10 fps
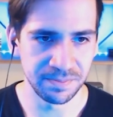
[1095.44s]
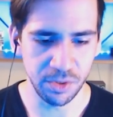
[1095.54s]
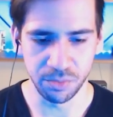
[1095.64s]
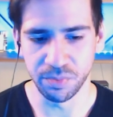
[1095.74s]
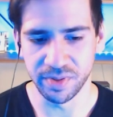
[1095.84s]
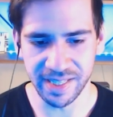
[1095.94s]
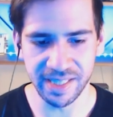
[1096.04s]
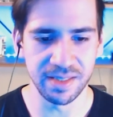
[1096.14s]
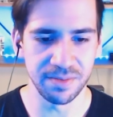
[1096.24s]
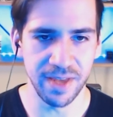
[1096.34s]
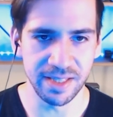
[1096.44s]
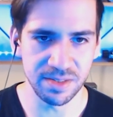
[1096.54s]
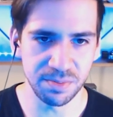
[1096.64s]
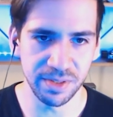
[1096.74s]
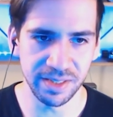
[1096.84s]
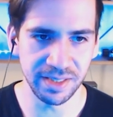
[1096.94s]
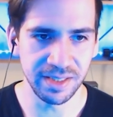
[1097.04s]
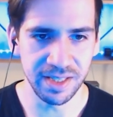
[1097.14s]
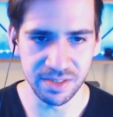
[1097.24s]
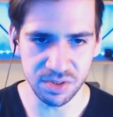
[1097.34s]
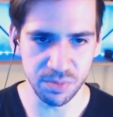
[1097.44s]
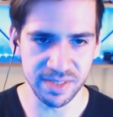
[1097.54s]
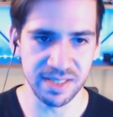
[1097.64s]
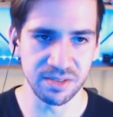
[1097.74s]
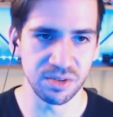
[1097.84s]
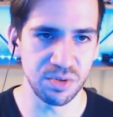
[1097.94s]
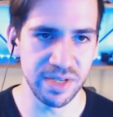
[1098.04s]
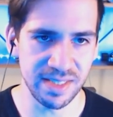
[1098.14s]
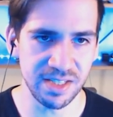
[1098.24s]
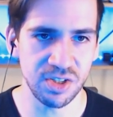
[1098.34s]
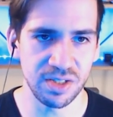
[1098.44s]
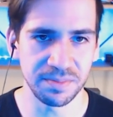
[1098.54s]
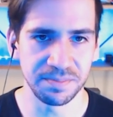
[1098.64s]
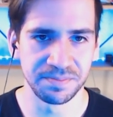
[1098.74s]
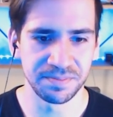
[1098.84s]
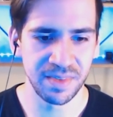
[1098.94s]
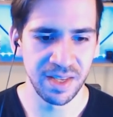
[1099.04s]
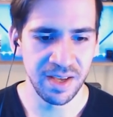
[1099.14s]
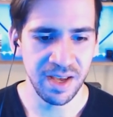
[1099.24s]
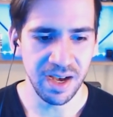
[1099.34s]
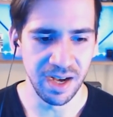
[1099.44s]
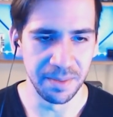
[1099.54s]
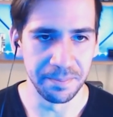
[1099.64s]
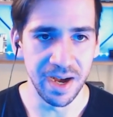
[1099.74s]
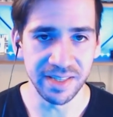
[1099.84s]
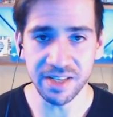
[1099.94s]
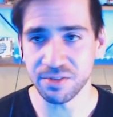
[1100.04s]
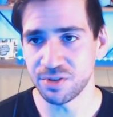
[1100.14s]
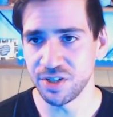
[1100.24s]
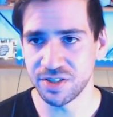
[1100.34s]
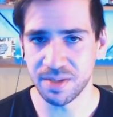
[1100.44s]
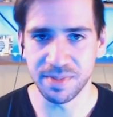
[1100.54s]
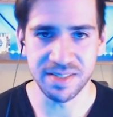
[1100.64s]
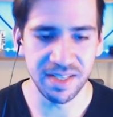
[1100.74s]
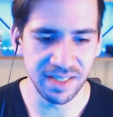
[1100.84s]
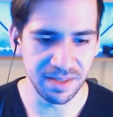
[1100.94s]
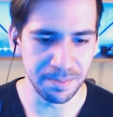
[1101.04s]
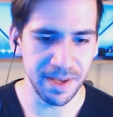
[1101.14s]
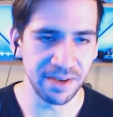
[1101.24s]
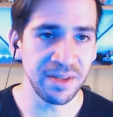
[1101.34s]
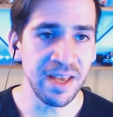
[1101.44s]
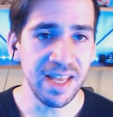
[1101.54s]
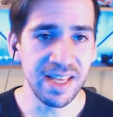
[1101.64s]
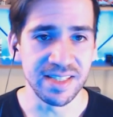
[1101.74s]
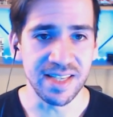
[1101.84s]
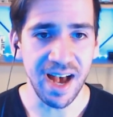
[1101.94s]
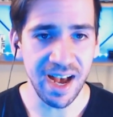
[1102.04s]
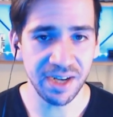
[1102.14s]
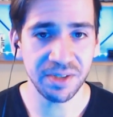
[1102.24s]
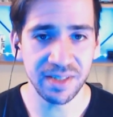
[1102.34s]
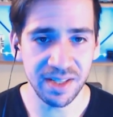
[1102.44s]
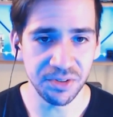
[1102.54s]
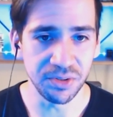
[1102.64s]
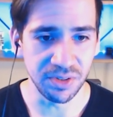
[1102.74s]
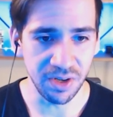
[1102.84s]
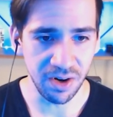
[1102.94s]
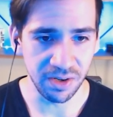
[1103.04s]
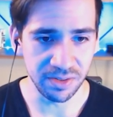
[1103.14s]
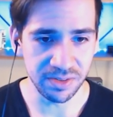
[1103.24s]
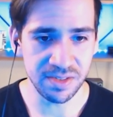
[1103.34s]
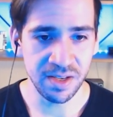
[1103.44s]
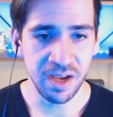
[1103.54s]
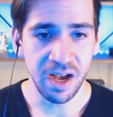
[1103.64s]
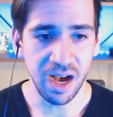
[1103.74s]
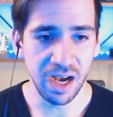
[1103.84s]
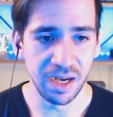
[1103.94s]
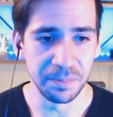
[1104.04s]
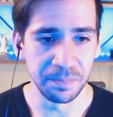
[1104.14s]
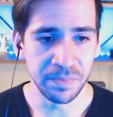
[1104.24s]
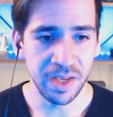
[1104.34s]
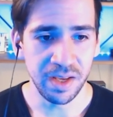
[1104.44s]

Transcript: or related events really into a single transition. Um, another change I'm excited about is higher level guards. Um,